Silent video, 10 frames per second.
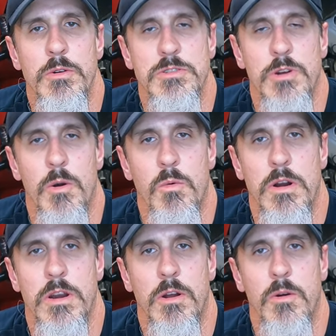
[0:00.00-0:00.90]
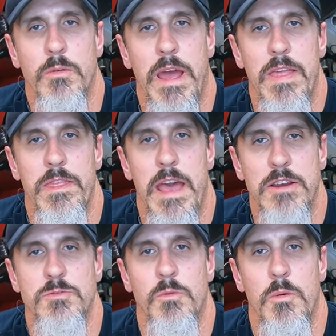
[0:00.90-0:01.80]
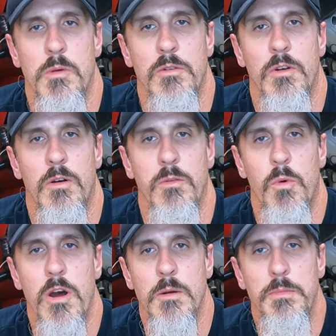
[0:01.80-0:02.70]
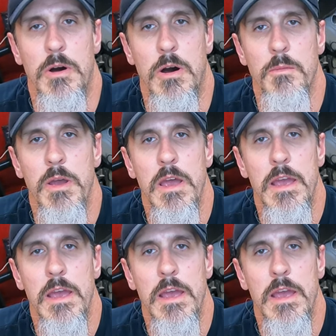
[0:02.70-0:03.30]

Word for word: do is start working on at the actual removal of the water pump.